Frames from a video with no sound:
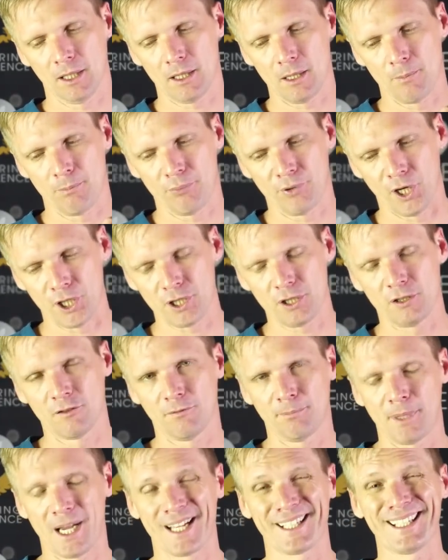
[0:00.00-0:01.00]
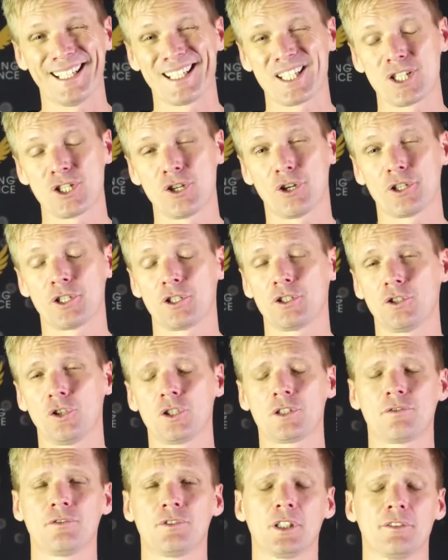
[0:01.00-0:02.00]
compression of putty is not as
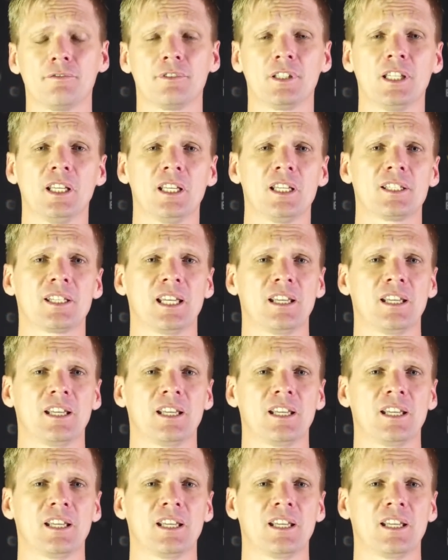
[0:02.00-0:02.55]
useful on veneers.